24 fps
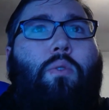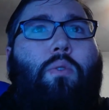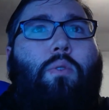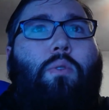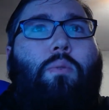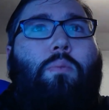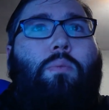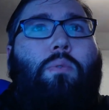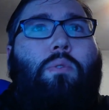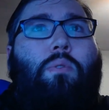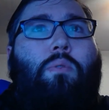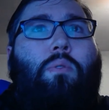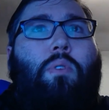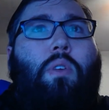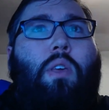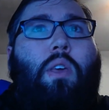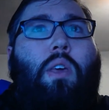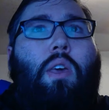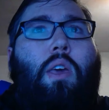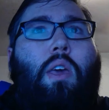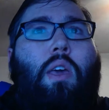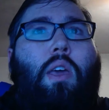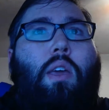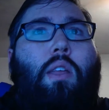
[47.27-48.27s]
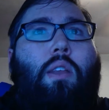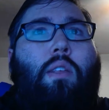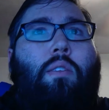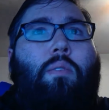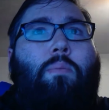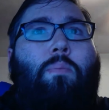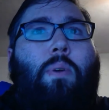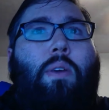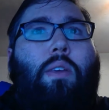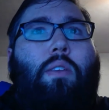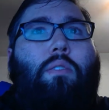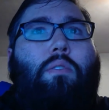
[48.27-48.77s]
groups. It is
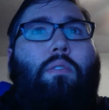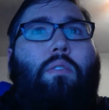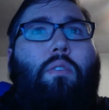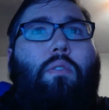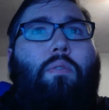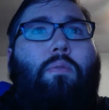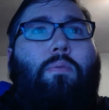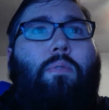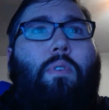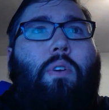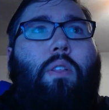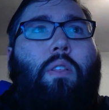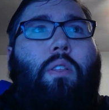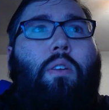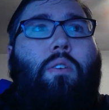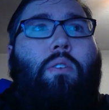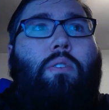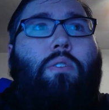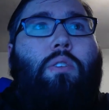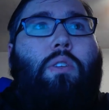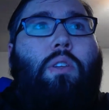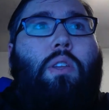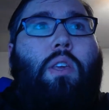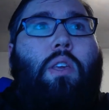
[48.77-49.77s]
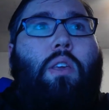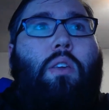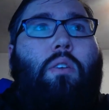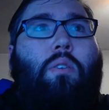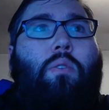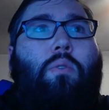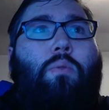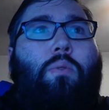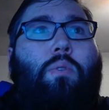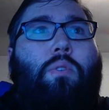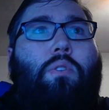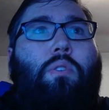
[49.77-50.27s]
based on phylogeny,
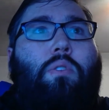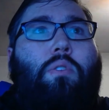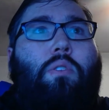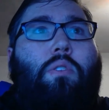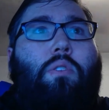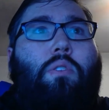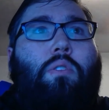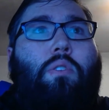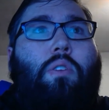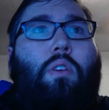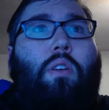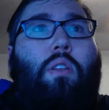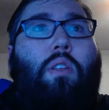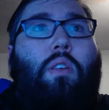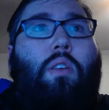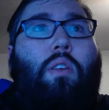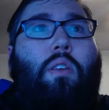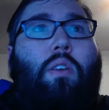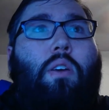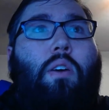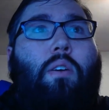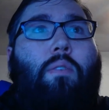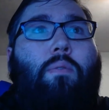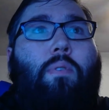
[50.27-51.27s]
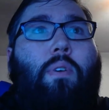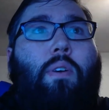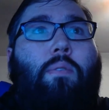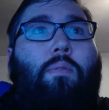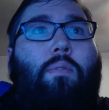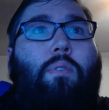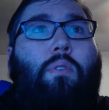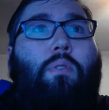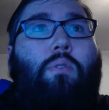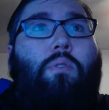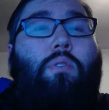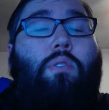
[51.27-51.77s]
which is the study of
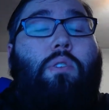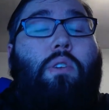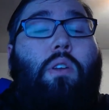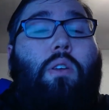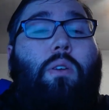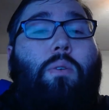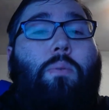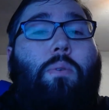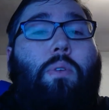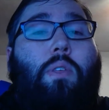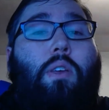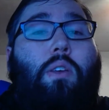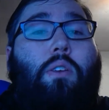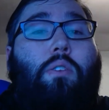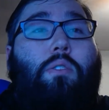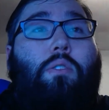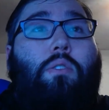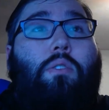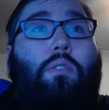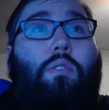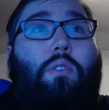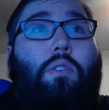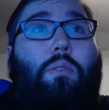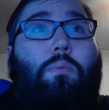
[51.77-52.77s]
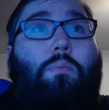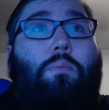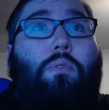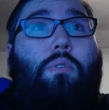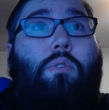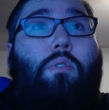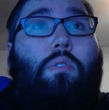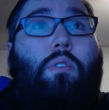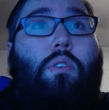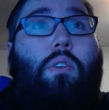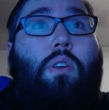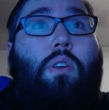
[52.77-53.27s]
evolutionary relationships.